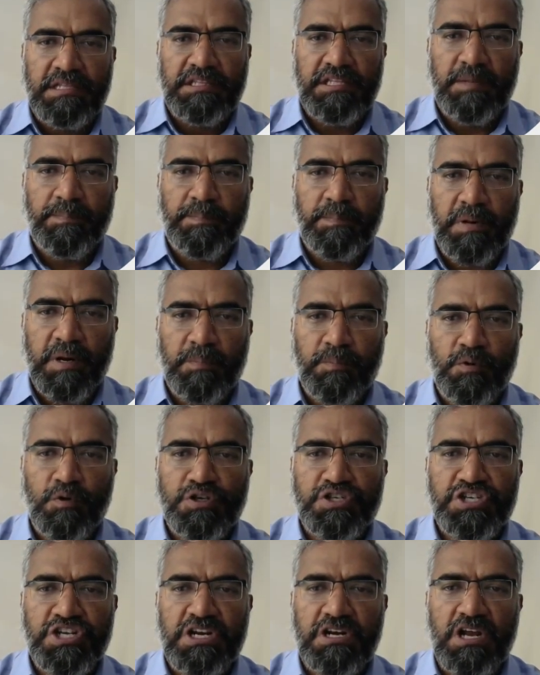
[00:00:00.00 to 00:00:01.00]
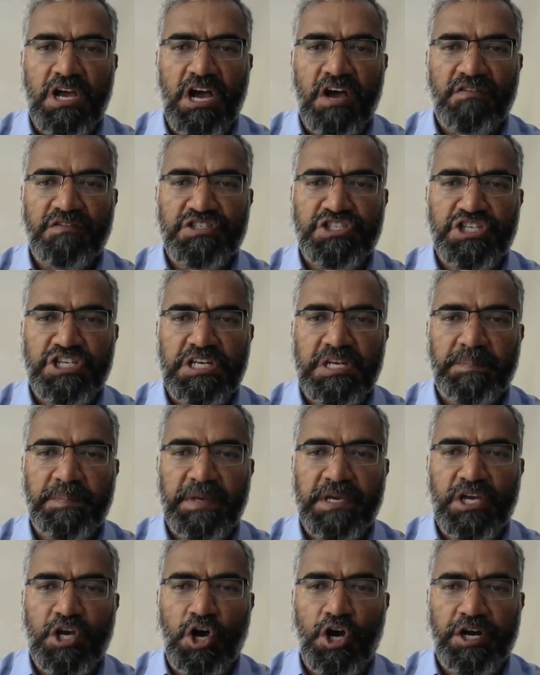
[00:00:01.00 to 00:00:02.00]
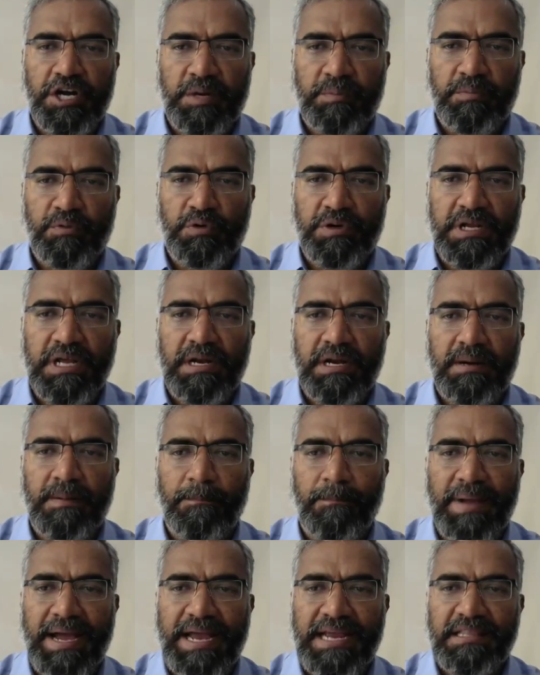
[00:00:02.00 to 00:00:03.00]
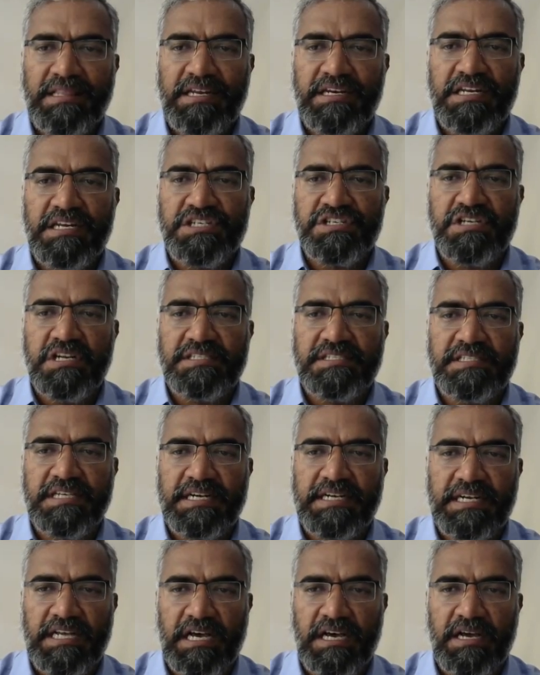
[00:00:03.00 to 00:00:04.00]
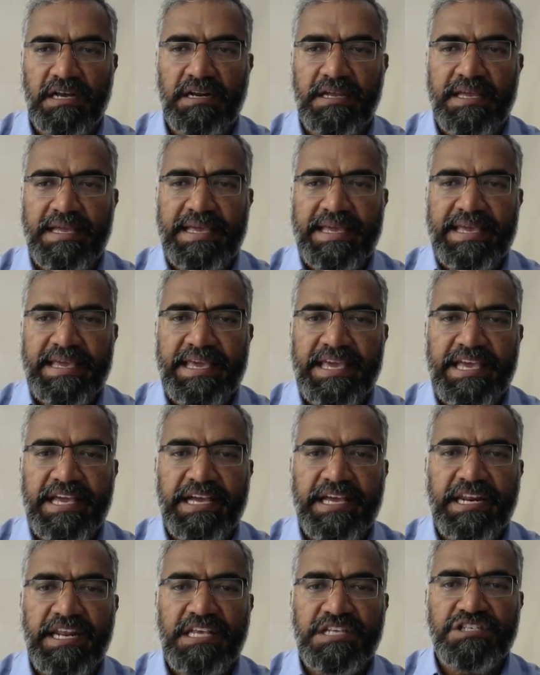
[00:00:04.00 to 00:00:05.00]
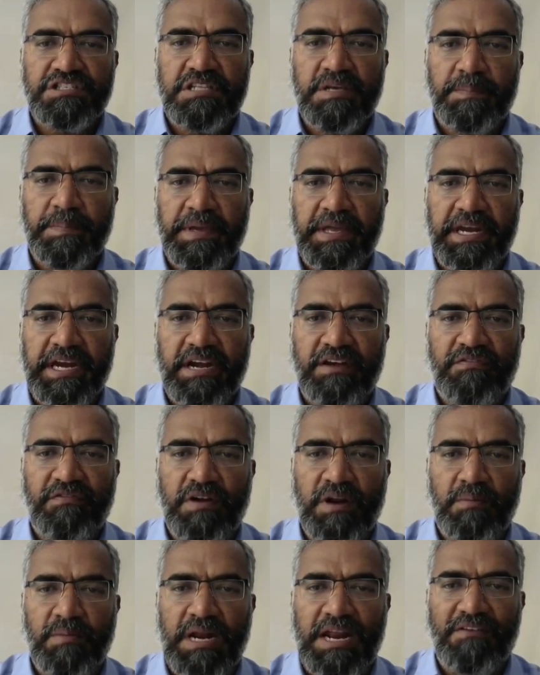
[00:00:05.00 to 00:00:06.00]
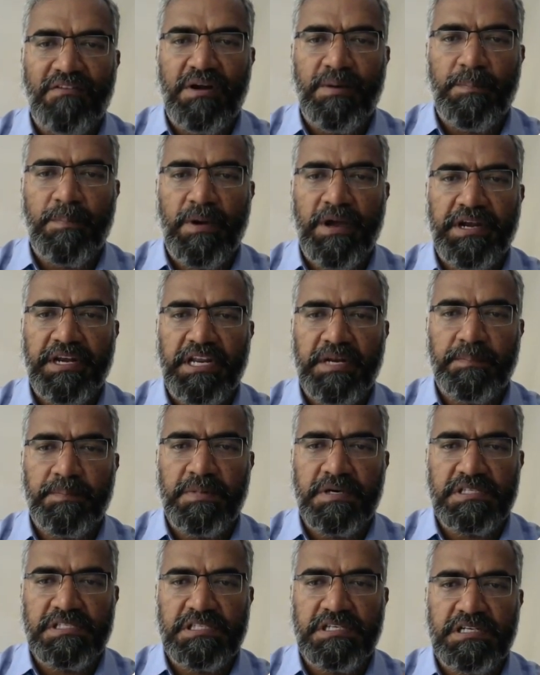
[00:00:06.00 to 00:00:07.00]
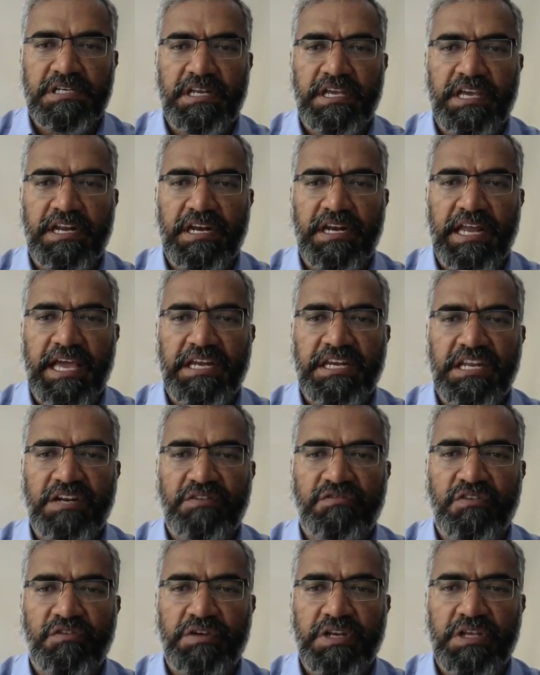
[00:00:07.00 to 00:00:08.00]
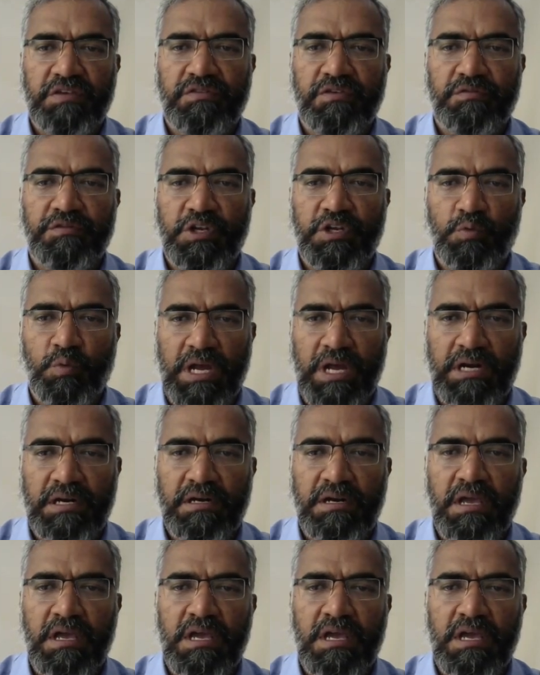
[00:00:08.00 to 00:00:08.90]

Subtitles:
The proportion of GDP contributed by the industrial sector increased in the period from 11.8% in 1950-51